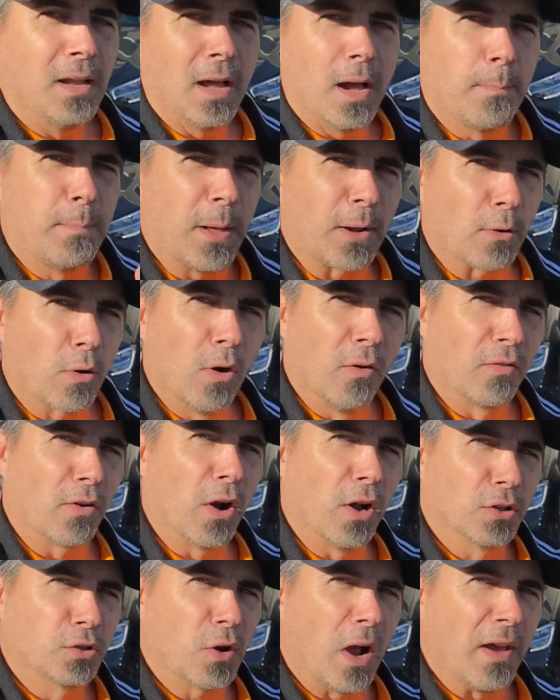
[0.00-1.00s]
a better
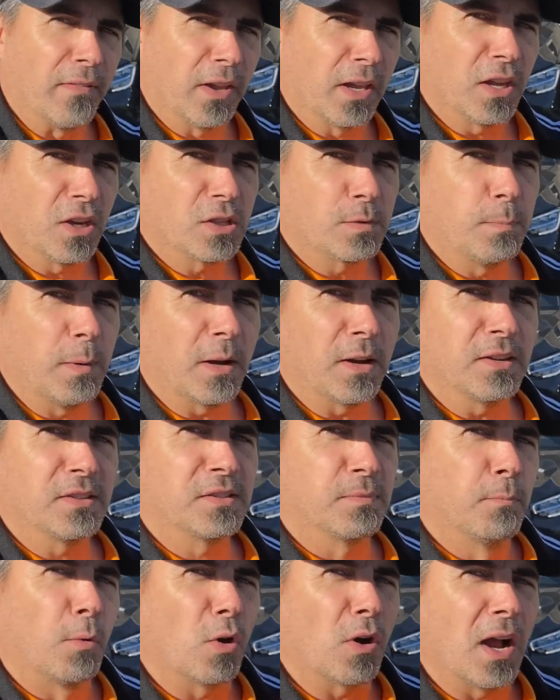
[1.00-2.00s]
overall driving
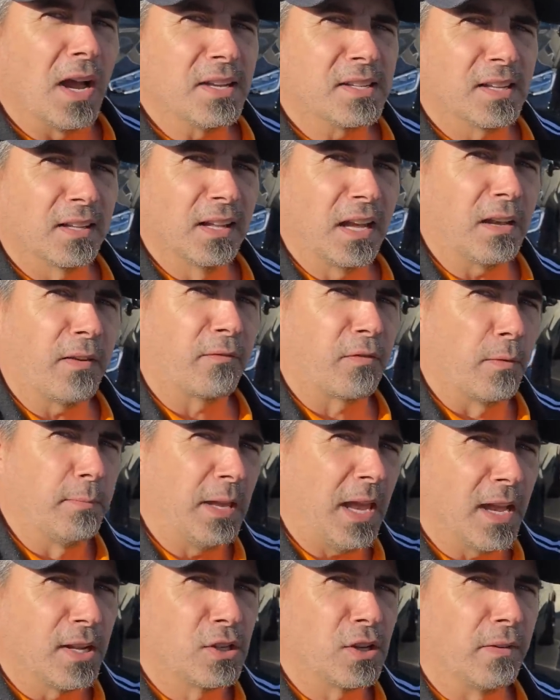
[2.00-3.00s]
experience, more isolated from
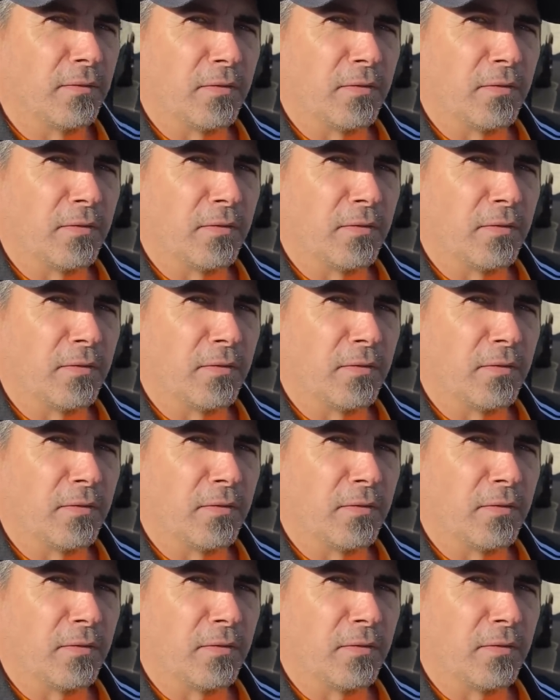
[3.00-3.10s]
the engine